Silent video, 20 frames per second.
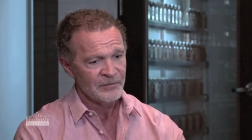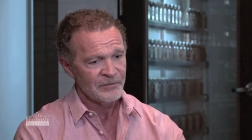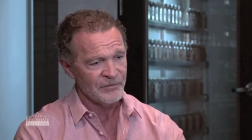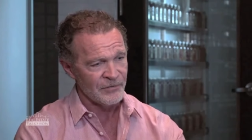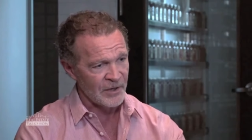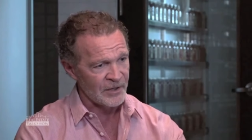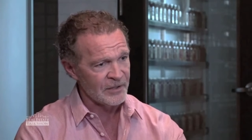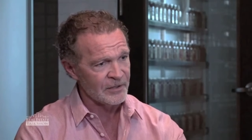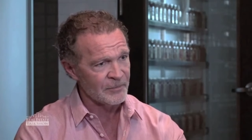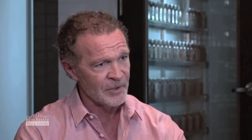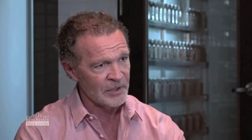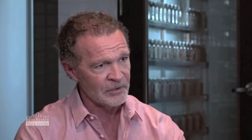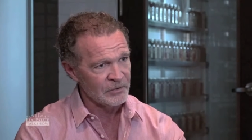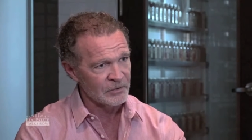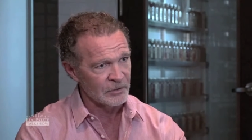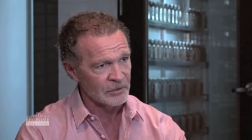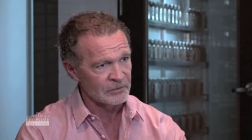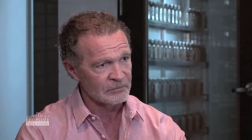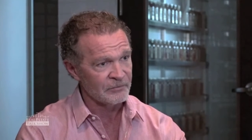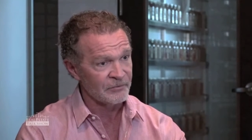Find a
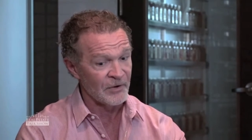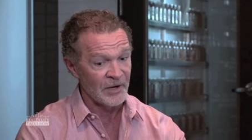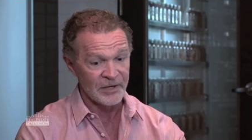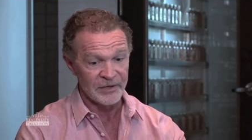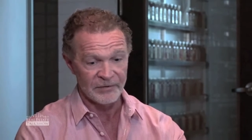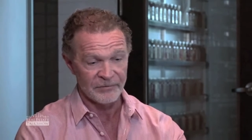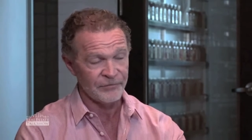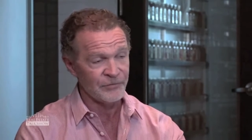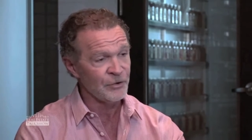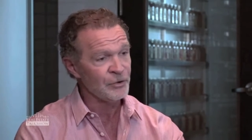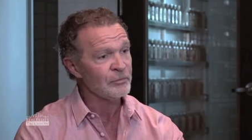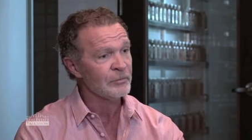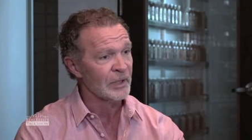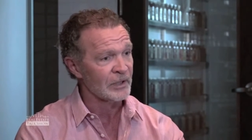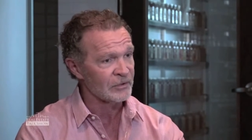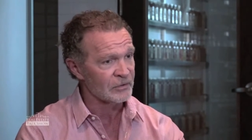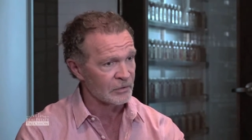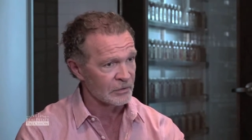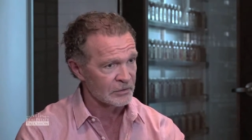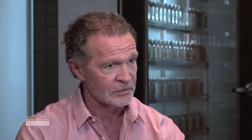mentor. Find a few
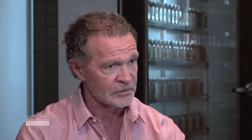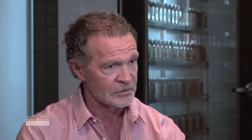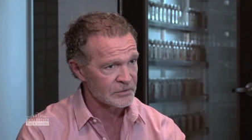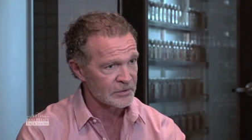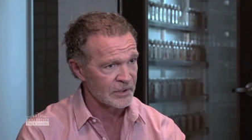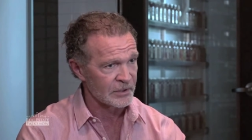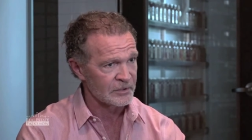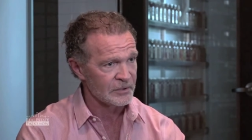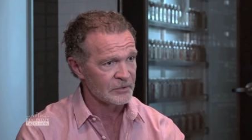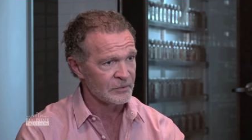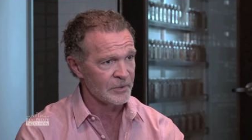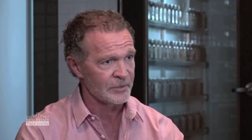mentors that you